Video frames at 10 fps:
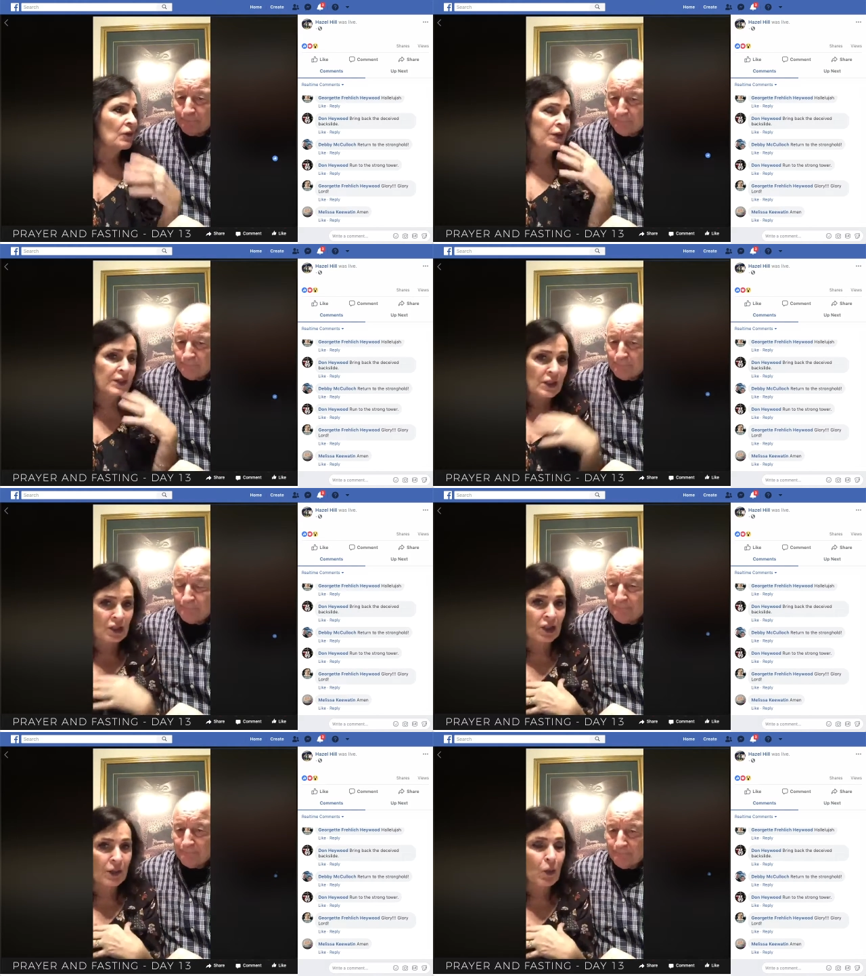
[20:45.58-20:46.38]

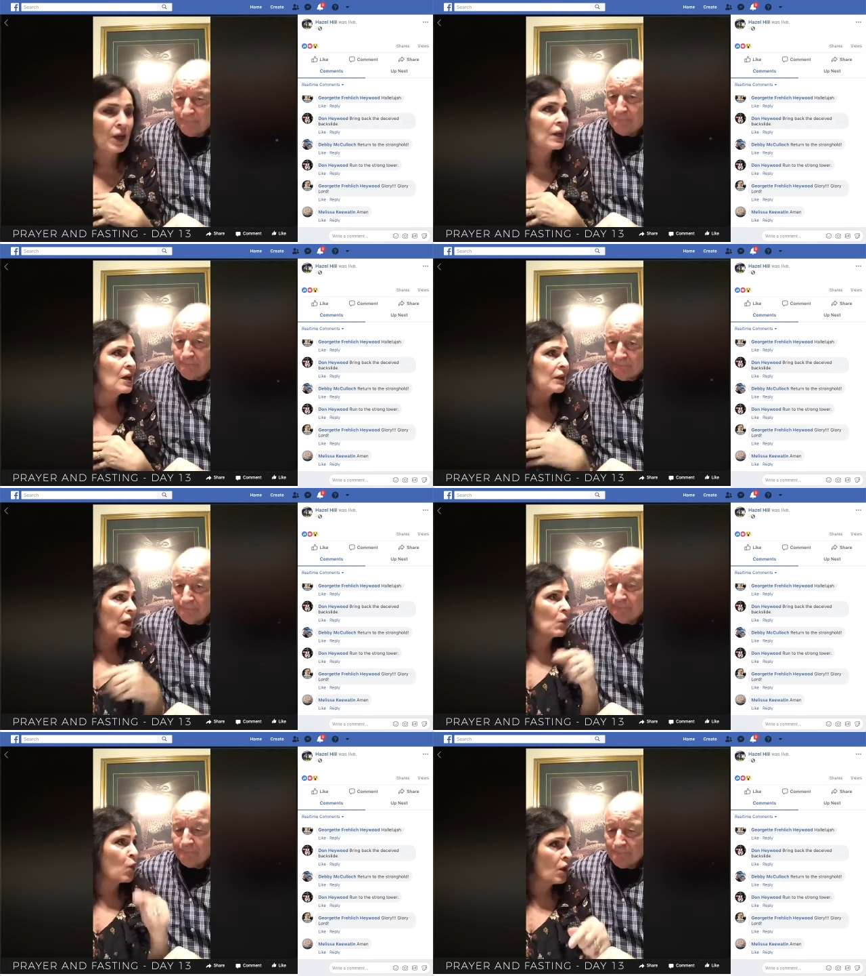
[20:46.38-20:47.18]
Speaker 1: physically weak. Right.
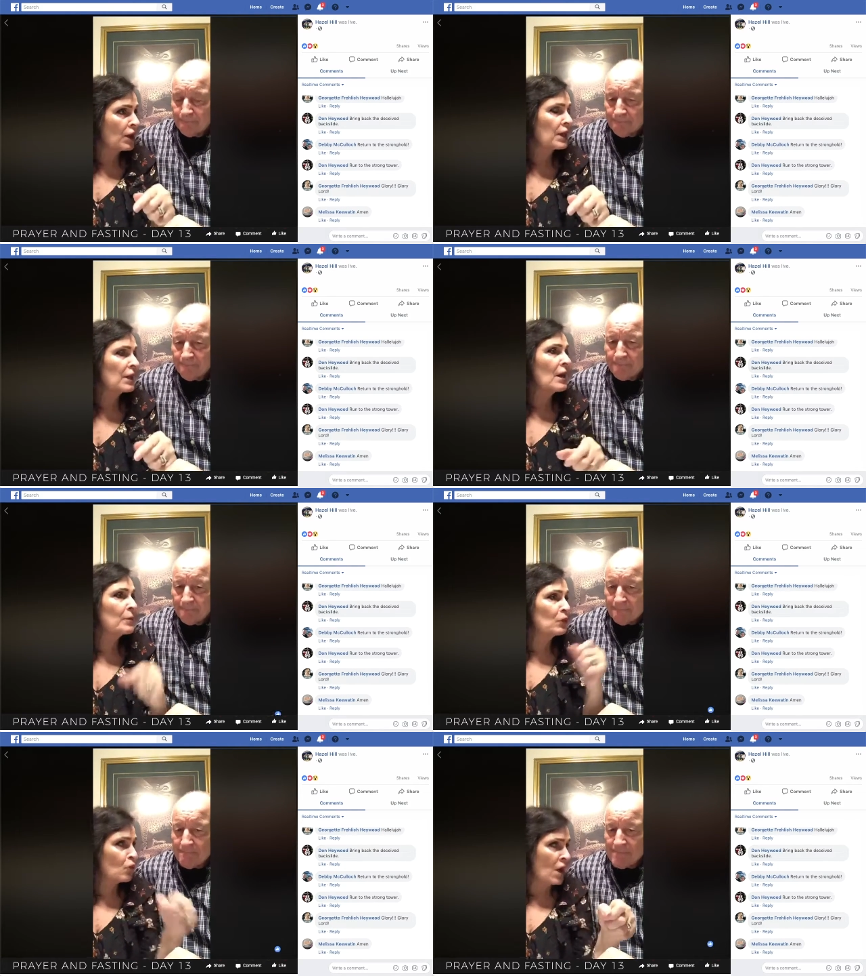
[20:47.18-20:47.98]
They want to get up
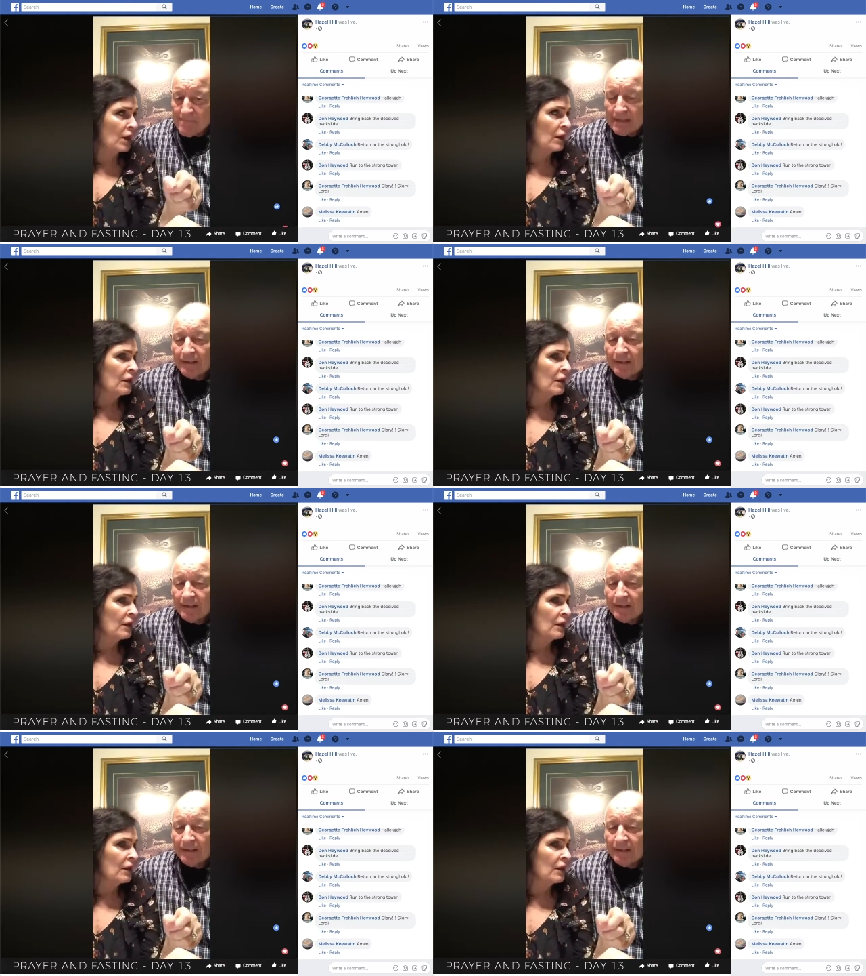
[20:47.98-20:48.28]
and run.